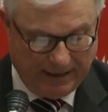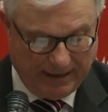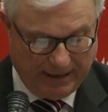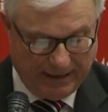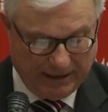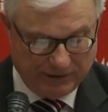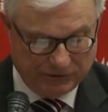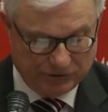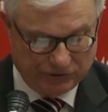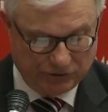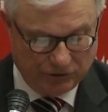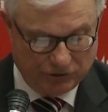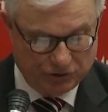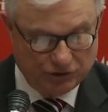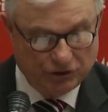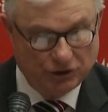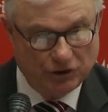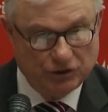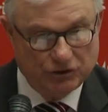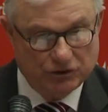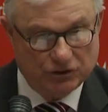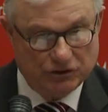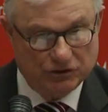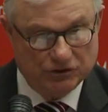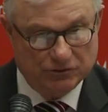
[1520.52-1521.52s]

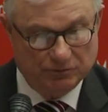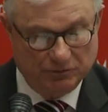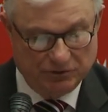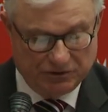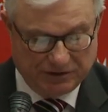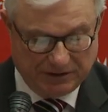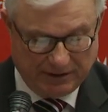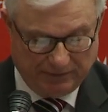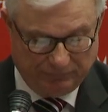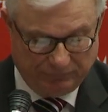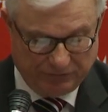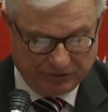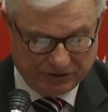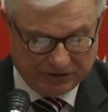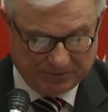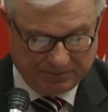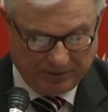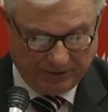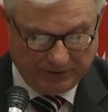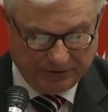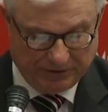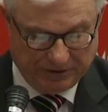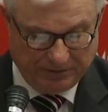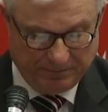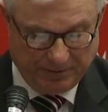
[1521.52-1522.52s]
Institutions which have
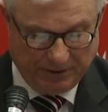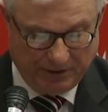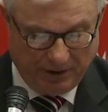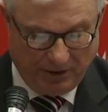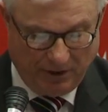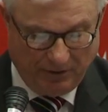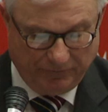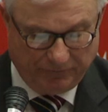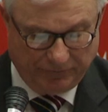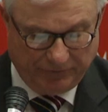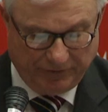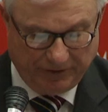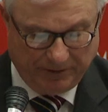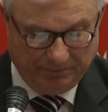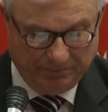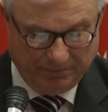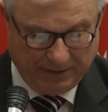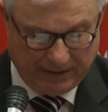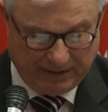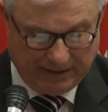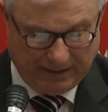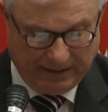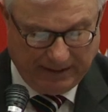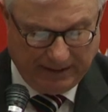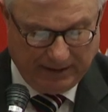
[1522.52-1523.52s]
responded by offering
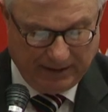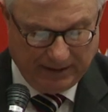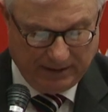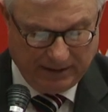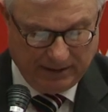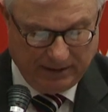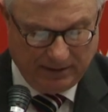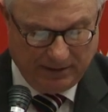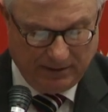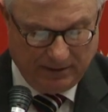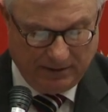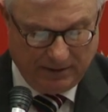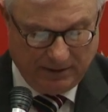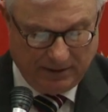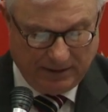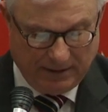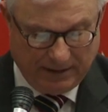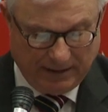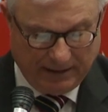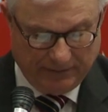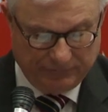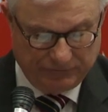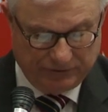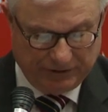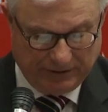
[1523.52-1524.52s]
money
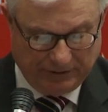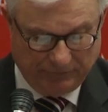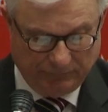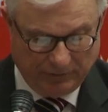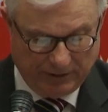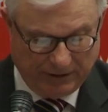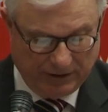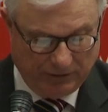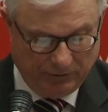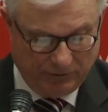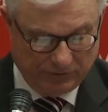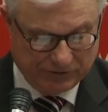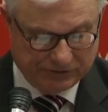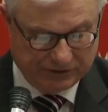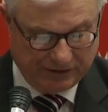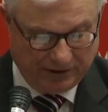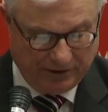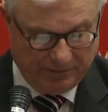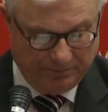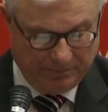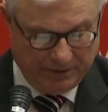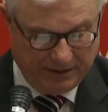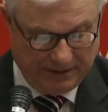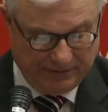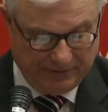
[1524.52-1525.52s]
have generally
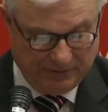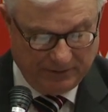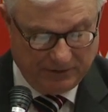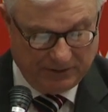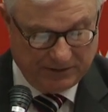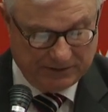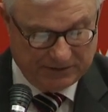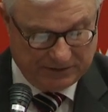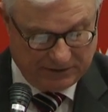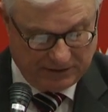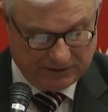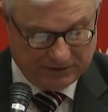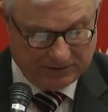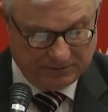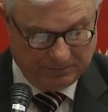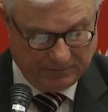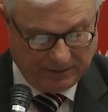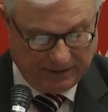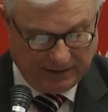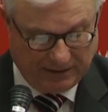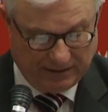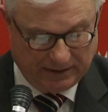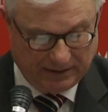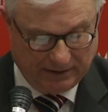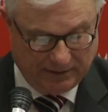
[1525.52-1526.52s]
also been the decision
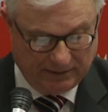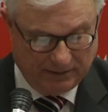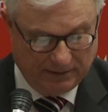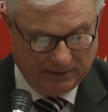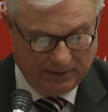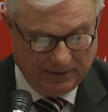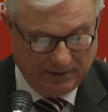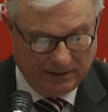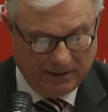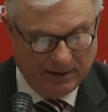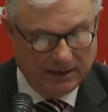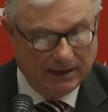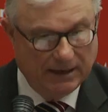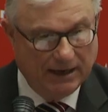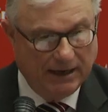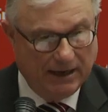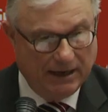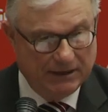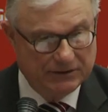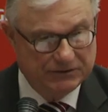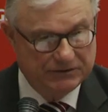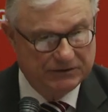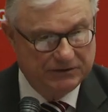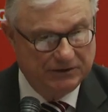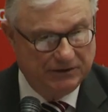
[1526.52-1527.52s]
maker
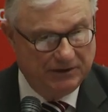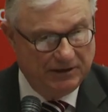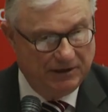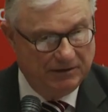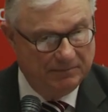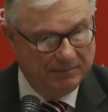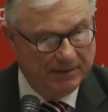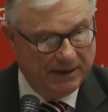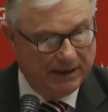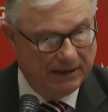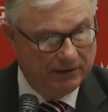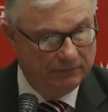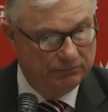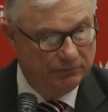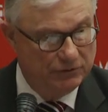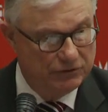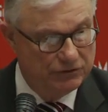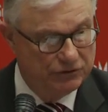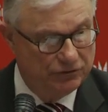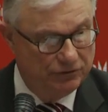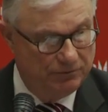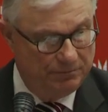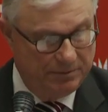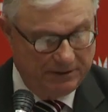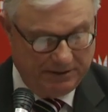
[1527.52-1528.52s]
as to the amount which
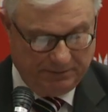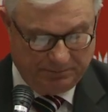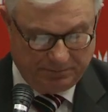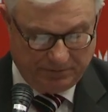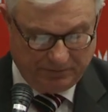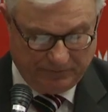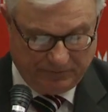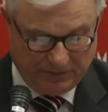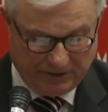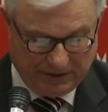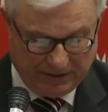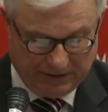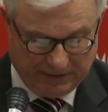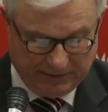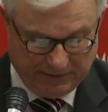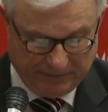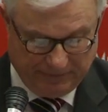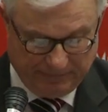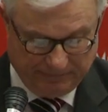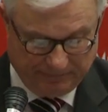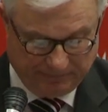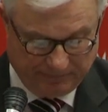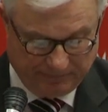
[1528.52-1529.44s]
should be provided.